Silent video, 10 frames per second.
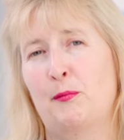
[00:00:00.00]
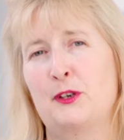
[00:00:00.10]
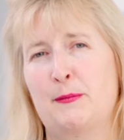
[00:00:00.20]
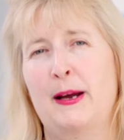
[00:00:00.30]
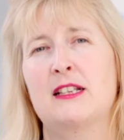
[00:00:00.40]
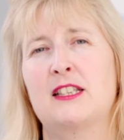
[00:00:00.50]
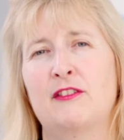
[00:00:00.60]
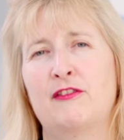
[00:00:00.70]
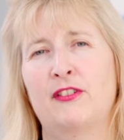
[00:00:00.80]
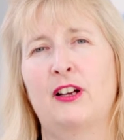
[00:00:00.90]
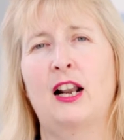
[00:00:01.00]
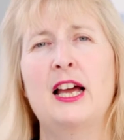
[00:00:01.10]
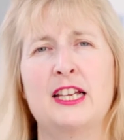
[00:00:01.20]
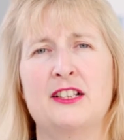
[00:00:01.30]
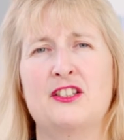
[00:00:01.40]
prospective
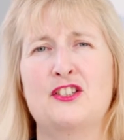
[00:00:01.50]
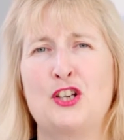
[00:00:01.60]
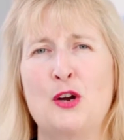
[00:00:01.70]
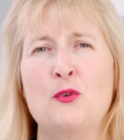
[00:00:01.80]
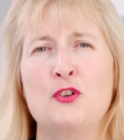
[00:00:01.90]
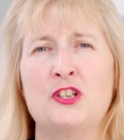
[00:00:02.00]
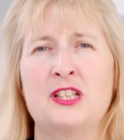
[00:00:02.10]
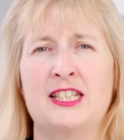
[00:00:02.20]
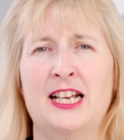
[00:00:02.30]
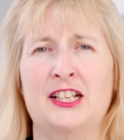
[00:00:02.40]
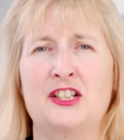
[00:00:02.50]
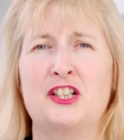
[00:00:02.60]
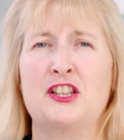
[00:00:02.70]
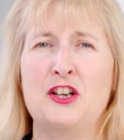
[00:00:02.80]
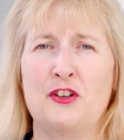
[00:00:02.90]
clients don't
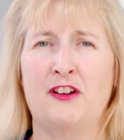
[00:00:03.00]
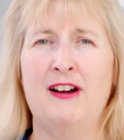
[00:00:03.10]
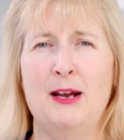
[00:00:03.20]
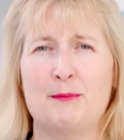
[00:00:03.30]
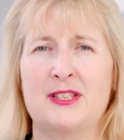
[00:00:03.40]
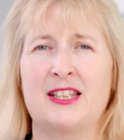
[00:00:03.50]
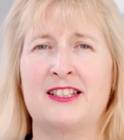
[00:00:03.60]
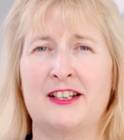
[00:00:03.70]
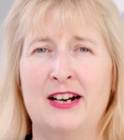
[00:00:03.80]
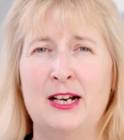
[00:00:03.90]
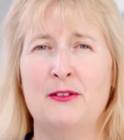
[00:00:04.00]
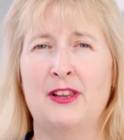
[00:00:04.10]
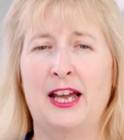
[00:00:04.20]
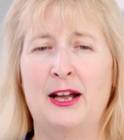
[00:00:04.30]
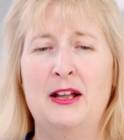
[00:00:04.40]
understand the other apps that are out
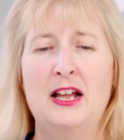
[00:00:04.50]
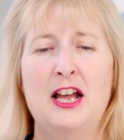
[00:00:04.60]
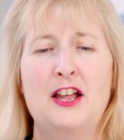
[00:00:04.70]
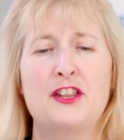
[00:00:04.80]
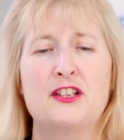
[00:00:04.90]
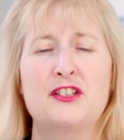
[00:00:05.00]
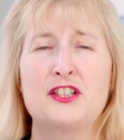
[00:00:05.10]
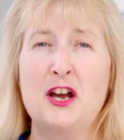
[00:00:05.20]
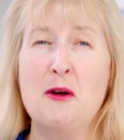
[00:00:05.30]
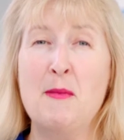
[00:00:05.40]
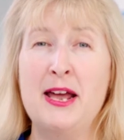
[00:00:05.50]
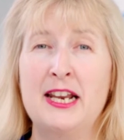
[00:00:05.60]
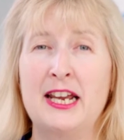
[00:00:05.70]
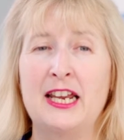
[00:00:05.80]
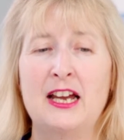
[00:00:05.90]
there. There's so
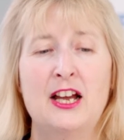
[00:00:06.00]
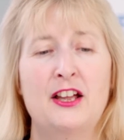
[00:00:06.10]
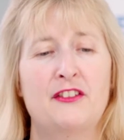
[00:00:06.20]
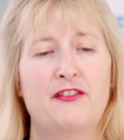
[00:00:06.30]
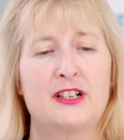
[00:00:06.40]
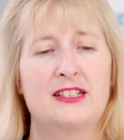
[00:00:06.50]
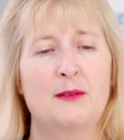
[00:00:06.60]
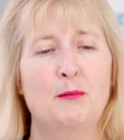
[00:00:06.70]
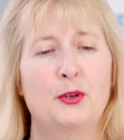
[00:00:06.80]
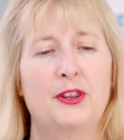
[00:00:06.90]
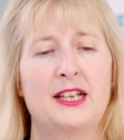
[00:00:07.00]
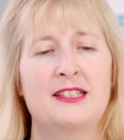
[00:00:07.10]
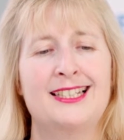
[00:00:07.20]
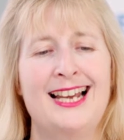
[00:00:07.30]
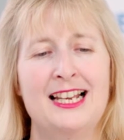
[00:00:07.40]
many. For example,
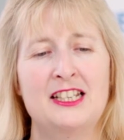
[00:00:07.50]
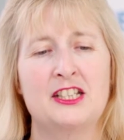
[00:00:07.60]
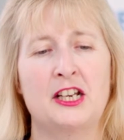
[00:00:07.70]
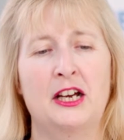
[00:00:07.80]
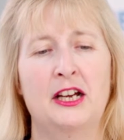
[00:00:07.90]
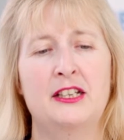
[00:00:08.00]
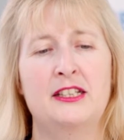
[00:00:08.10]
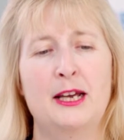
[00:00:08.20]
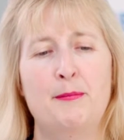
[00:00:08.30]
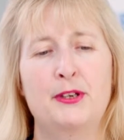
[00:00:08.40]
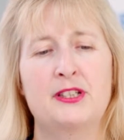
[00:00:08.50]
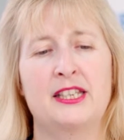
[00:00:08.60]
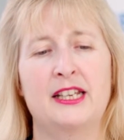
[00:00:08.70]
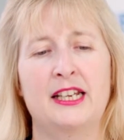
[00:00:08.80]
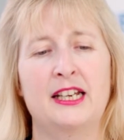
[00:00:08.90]
there's Tanda and
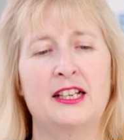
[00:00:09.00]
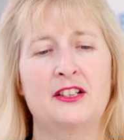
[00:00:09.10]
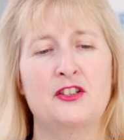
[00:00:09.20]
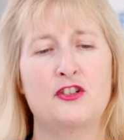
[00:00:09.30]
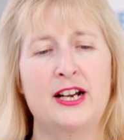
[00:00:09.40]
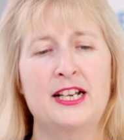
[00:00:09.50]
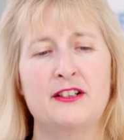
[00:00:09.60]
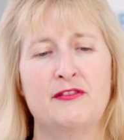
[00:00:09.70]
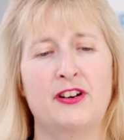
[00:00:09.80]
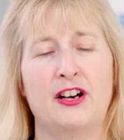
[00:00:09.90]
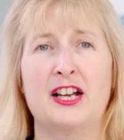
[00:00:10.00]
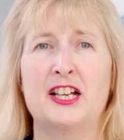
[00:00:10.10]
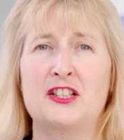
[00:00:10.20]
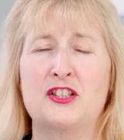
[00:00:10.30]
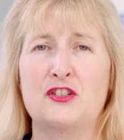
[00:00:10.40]
Deputy and Tradeify
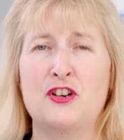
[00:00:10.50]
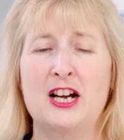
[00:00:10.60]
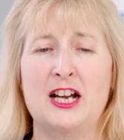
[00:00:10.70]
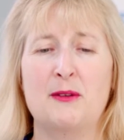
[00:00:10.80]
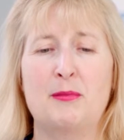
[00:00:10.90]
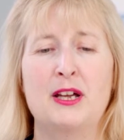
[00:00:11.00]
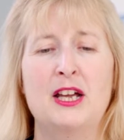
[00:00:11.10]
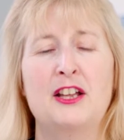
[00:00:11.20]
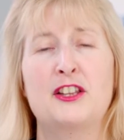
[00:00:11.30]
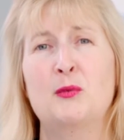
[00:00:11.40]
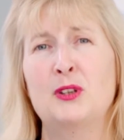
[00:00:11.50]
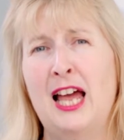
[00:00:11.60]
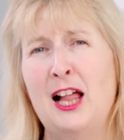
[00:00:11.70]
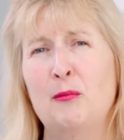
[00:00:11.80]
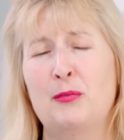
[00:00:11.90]
and Stripe that will
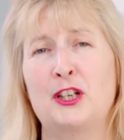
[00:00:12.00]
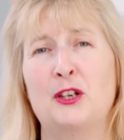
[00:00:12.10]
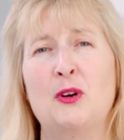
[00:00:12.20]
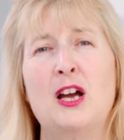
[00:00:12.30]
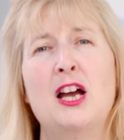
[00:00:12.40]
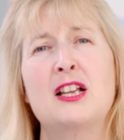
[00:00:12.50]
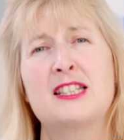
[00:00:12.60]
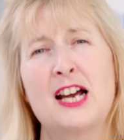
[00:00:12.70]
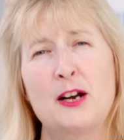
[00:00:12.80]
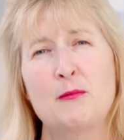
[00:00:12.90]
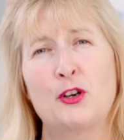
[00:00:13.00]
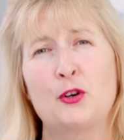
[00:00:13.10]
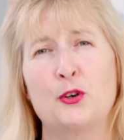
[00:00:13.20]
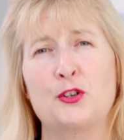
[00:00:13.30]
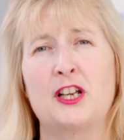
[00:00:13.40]
help you time
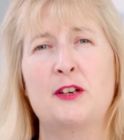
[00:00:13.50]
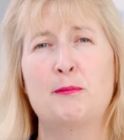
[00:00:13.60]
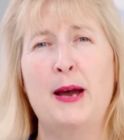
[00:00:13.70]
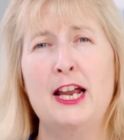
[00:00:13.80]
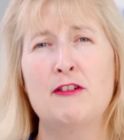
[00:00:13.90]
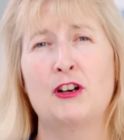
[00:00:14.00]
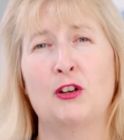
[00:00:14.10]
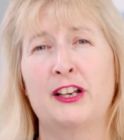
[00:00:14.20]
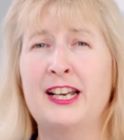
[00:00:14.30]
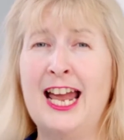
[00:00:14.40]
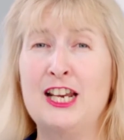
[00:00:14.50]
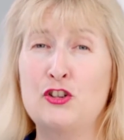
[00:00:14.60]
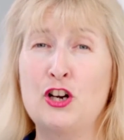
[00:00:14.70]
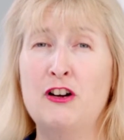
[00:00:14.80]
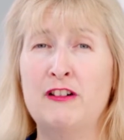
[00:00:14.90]
record and payroll and
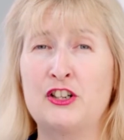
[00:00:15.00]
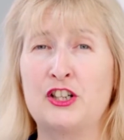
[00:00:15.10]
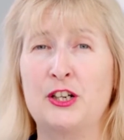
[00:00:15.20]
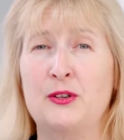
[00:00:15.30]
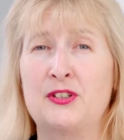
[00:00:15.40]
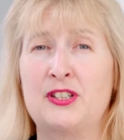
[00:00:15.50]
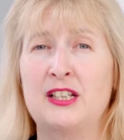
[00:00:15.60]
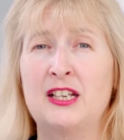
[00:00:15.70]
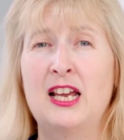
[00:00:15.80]
HR issues.